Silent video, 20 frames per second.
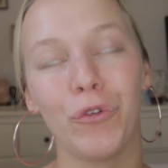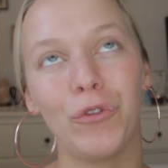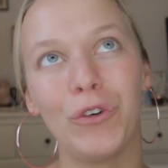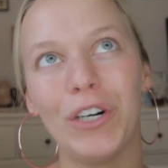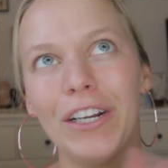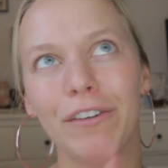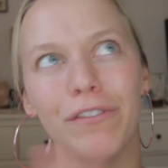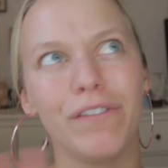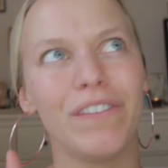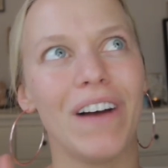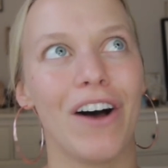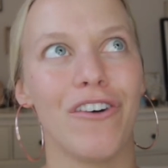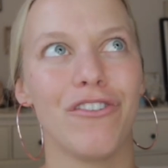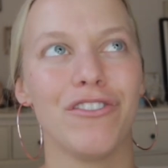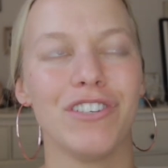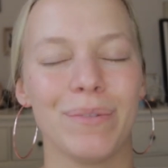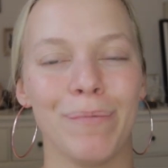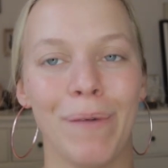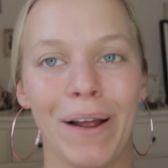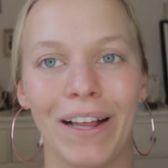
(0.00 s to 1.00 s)

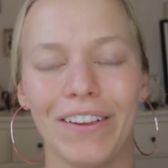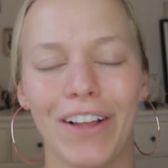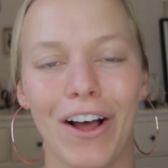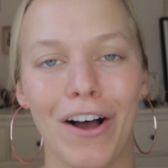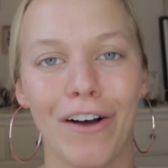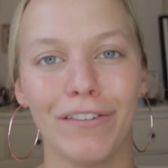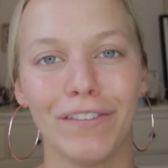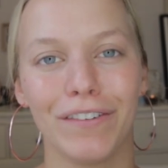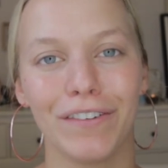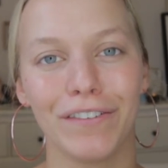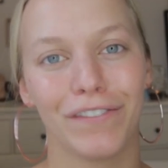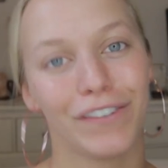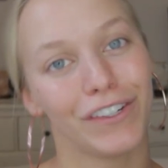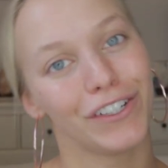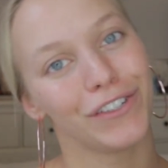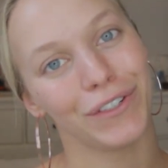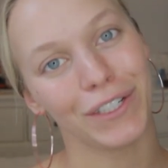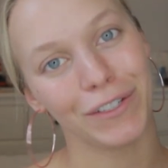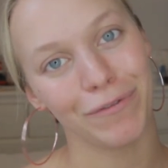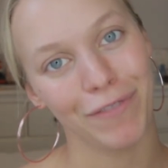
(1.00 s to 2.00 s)
refound my love for
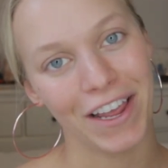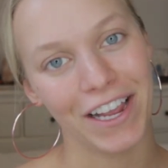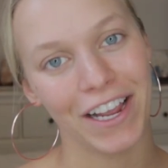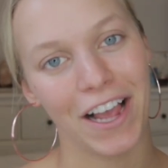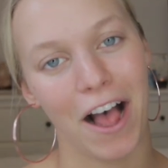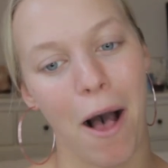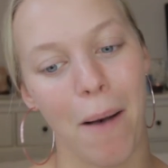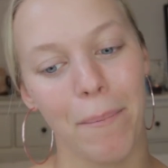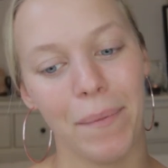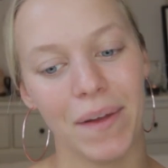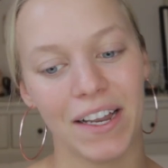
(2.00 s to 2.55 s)
doing makeup.